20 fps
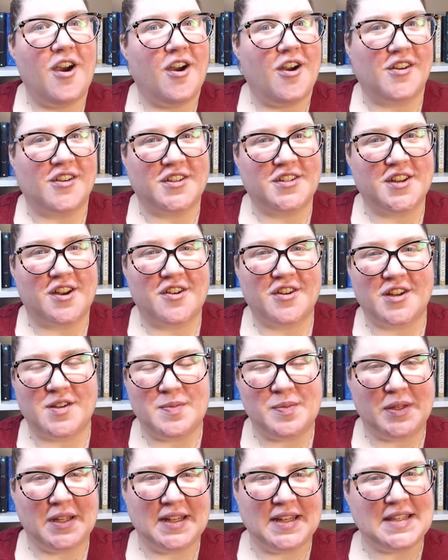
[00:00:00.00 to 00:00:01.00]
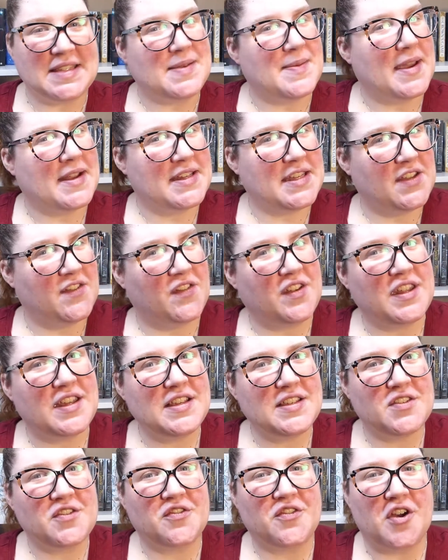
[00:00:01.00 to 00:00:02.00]
or start completing some
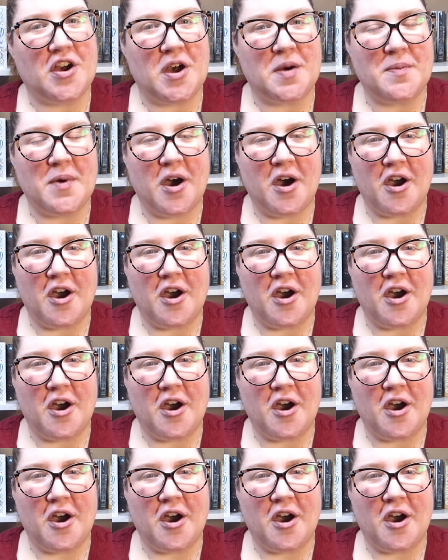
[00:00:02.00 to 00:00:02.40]
activities from